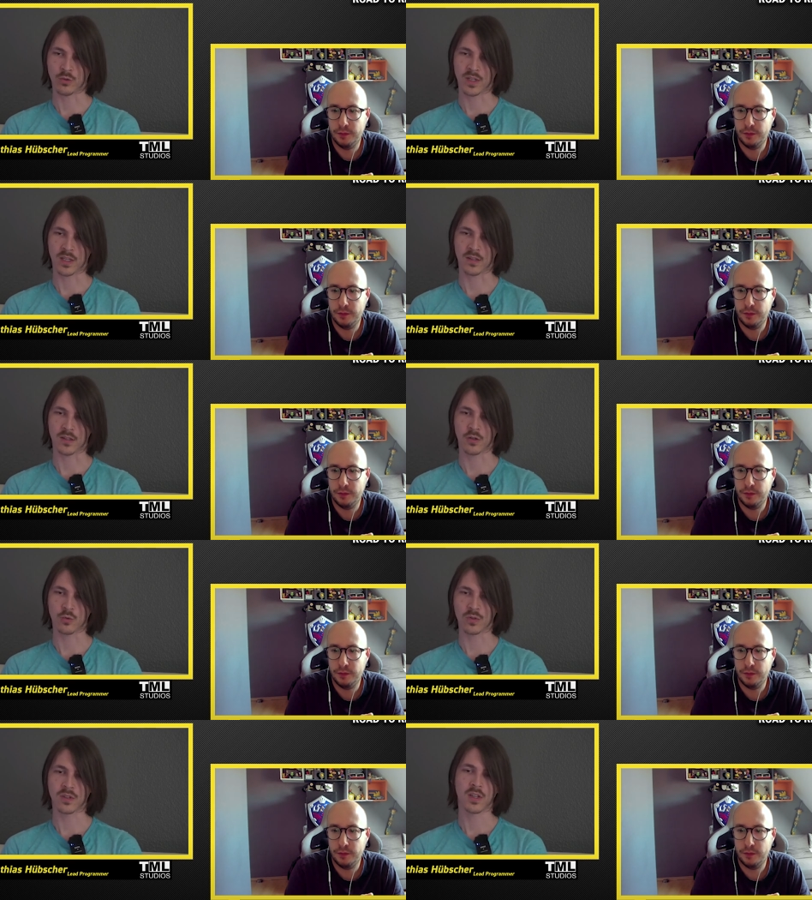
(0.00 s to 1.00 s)
Speaker 1: you can
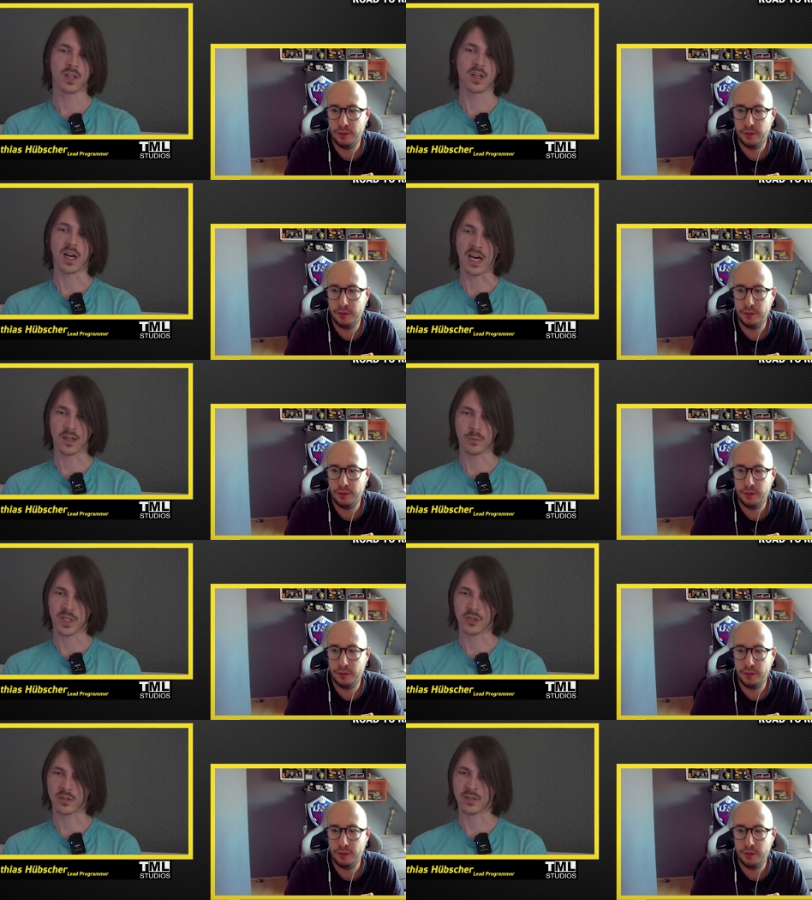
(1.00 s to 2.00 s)
include other
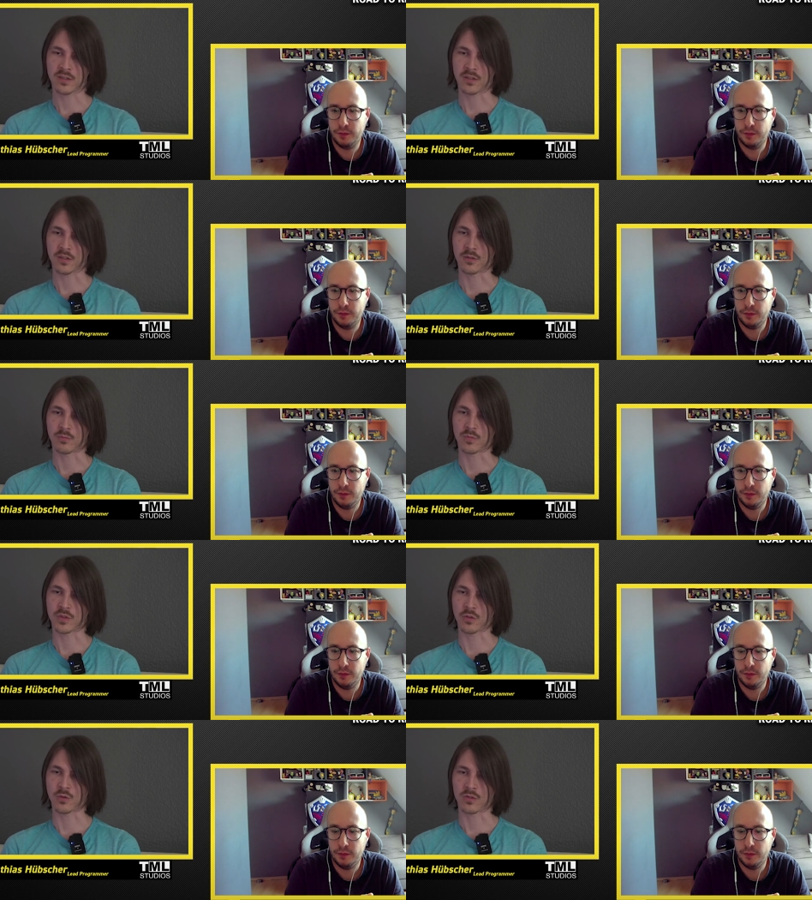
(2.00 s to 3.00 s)
meshes. Um,
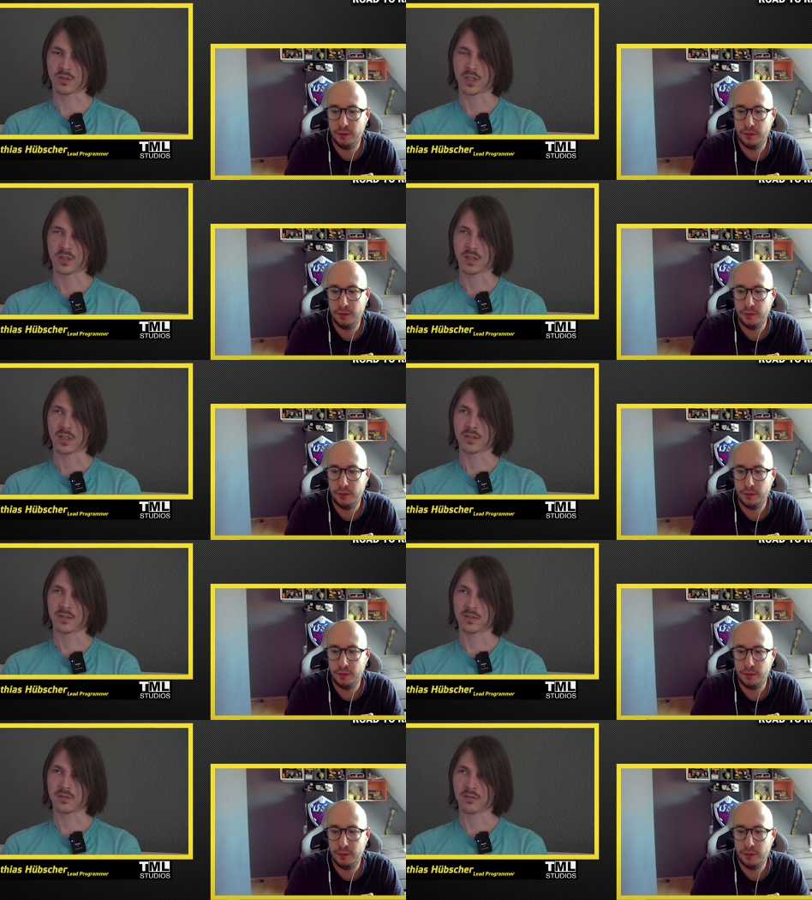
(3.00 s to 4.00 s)
so
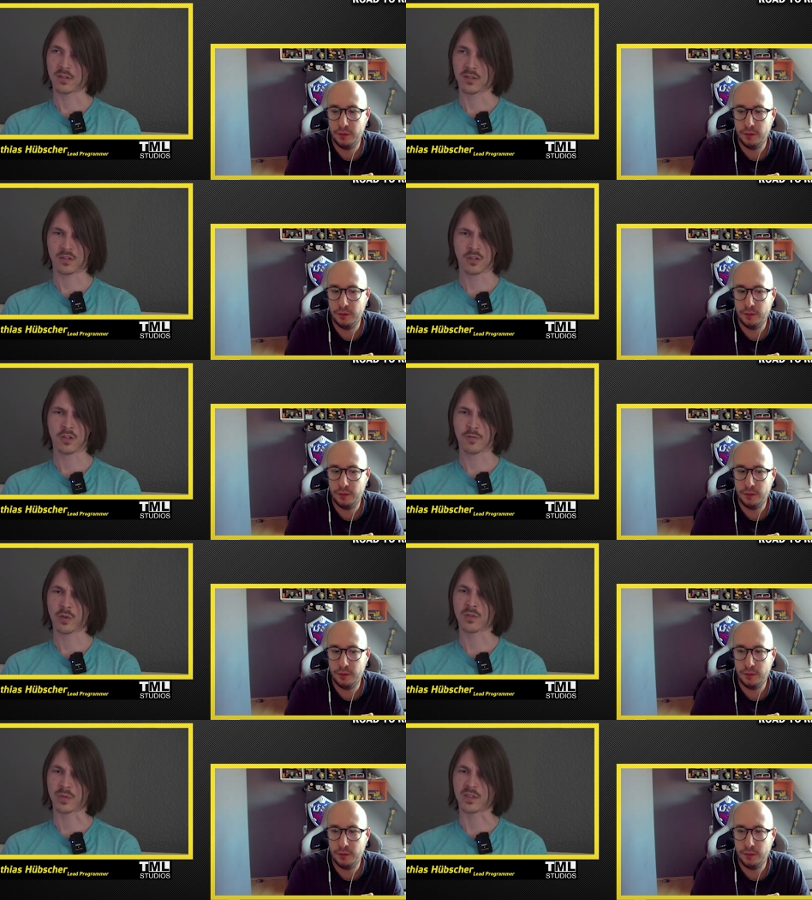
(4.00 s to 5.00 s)
it's a lot of
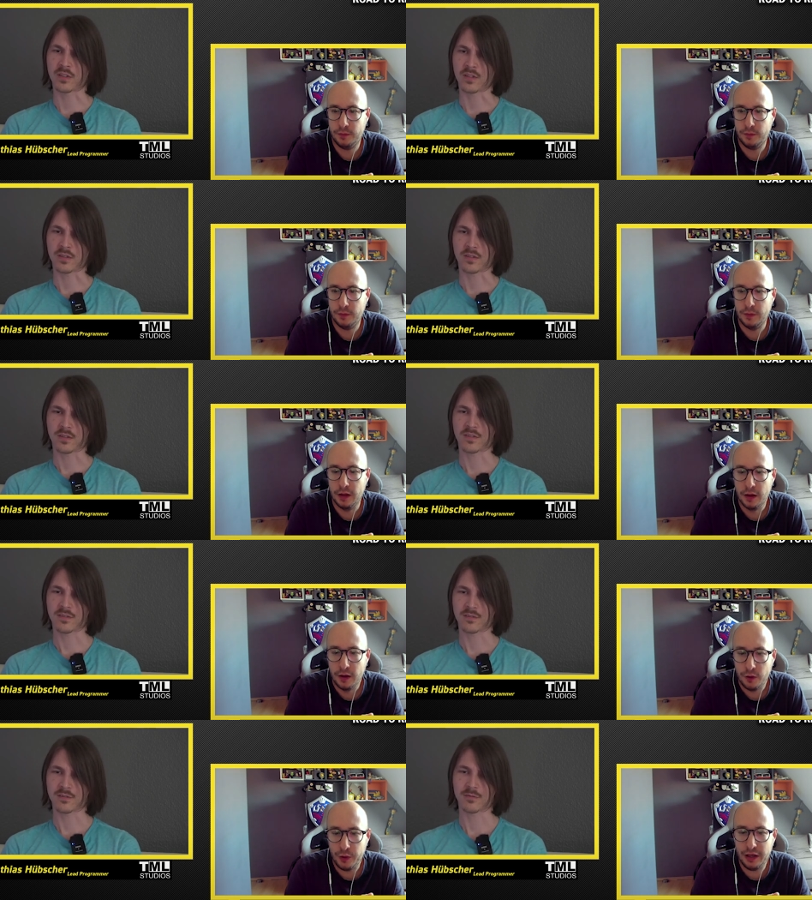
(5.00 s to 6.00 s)
possibilities
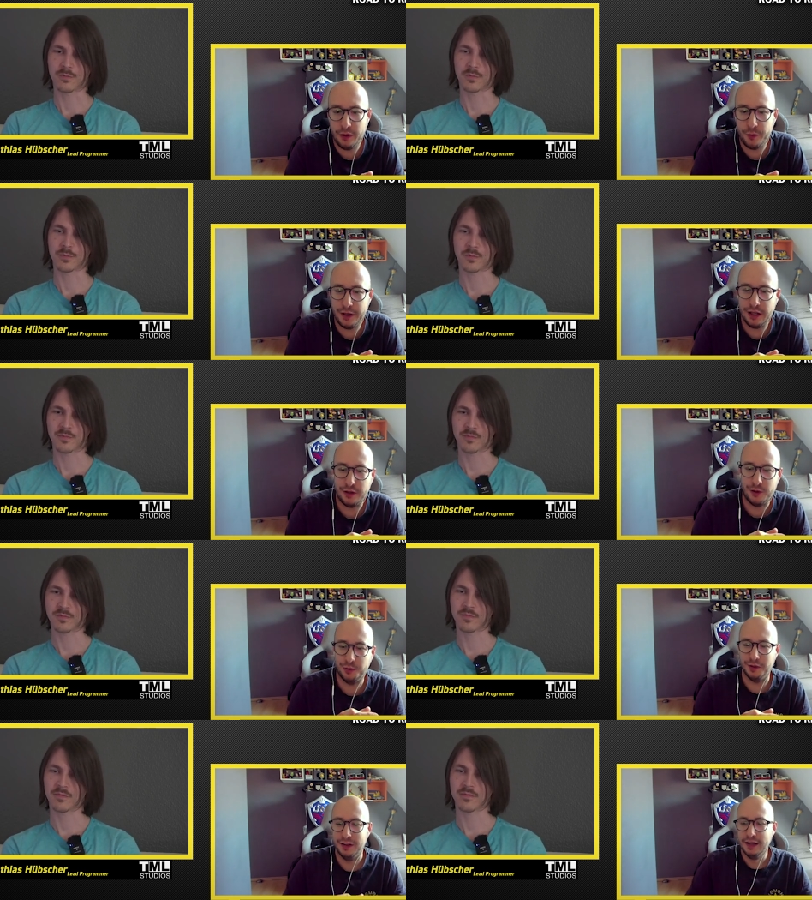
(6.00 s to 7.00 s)
Speaker 2: really really
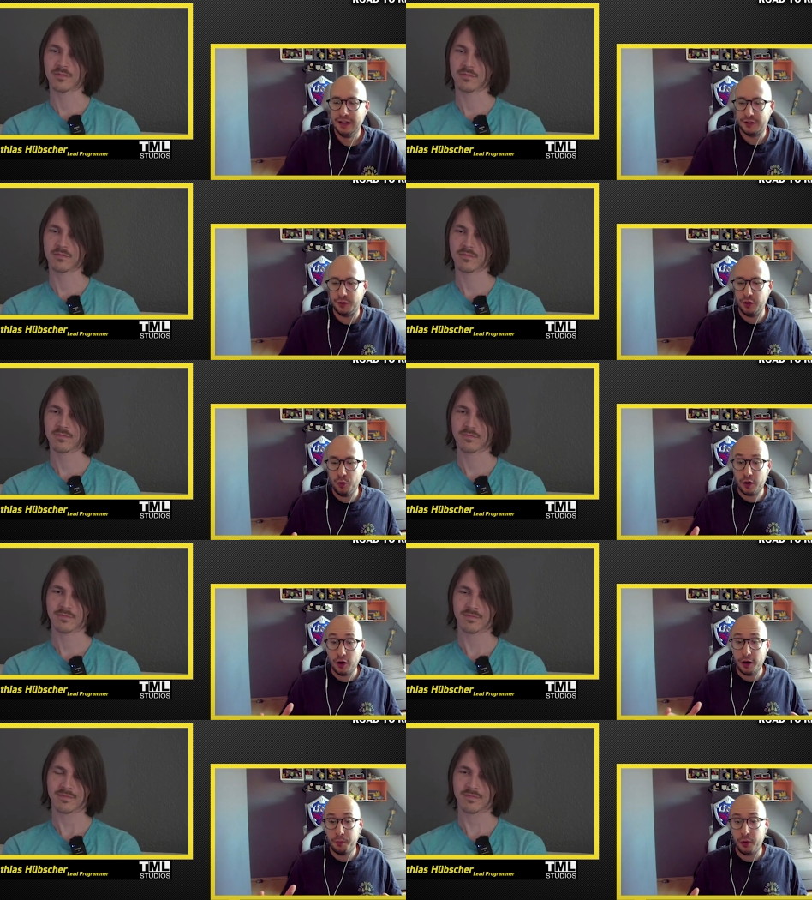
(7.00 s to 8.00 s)
cool so you're
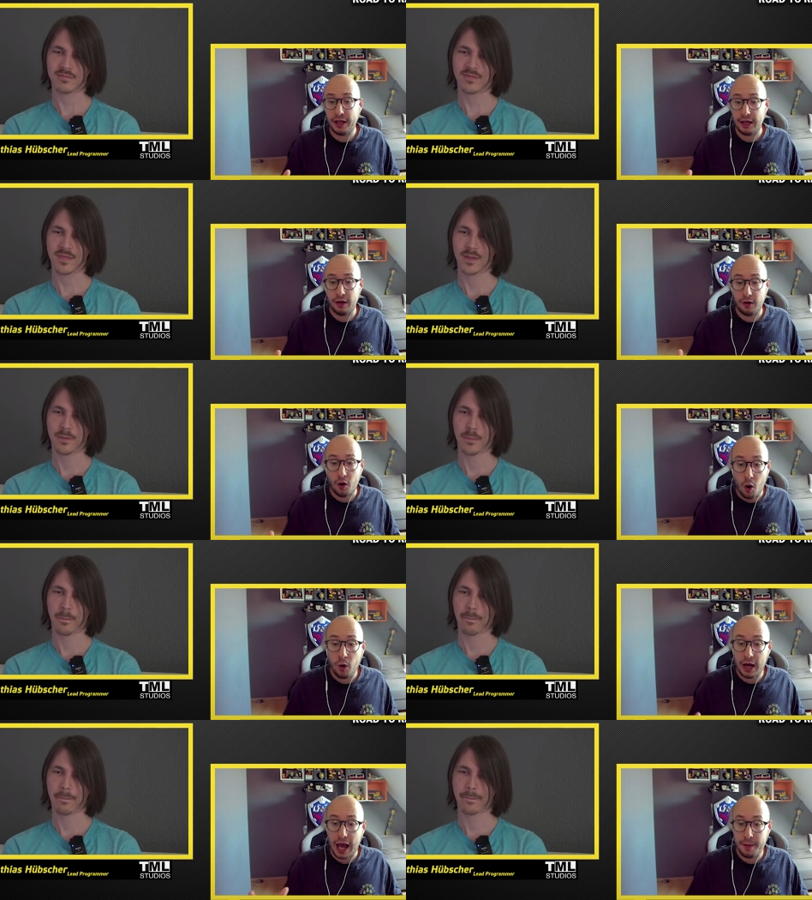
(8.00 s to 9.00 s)
gonna bring a whole
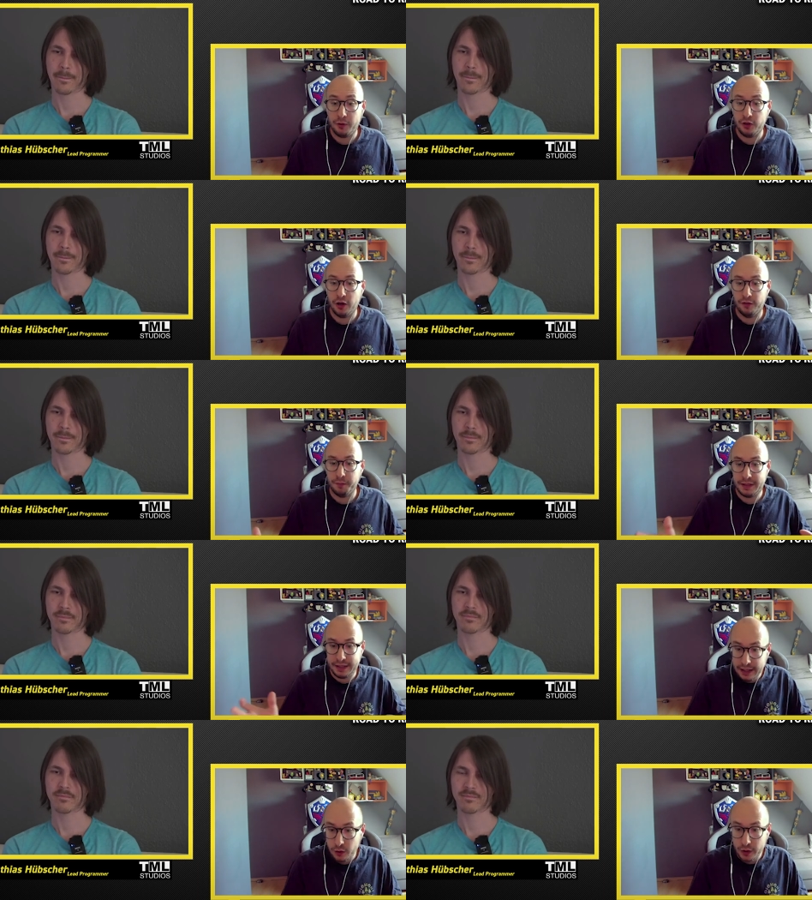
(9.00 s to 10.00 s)
library of
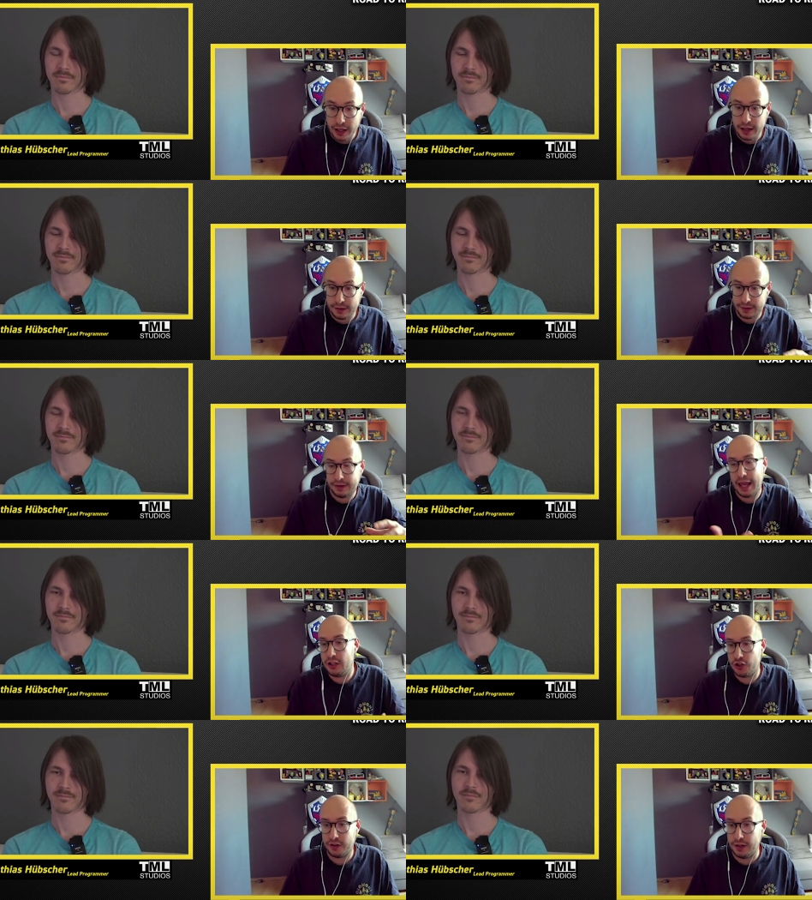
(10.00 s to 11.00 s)
materials
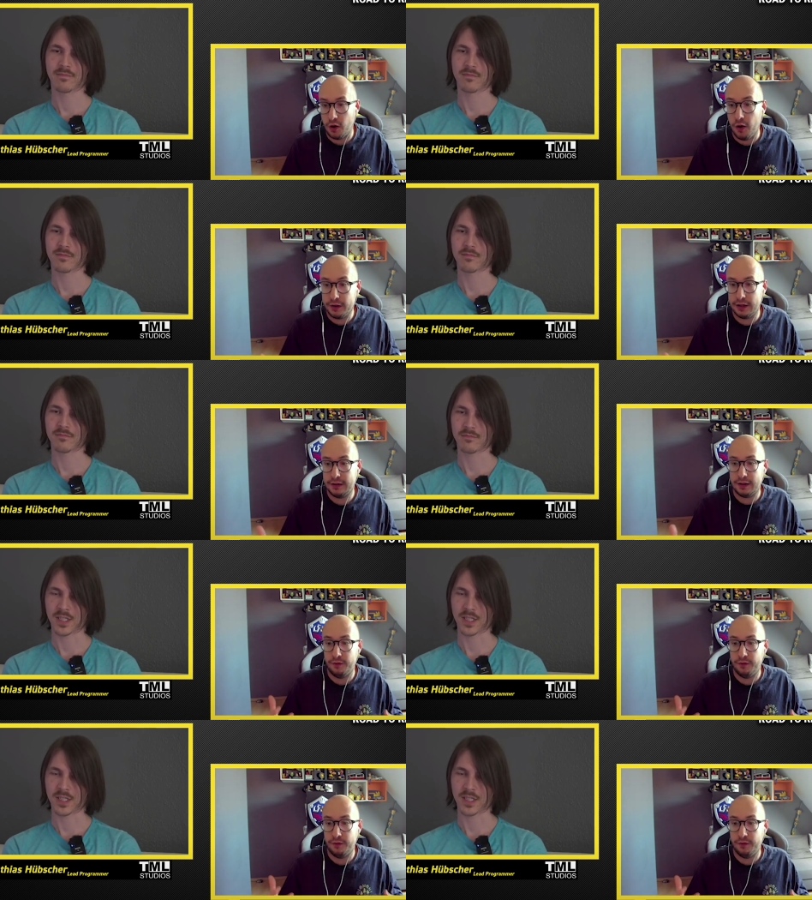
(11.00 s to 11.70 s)
textures and all that stuff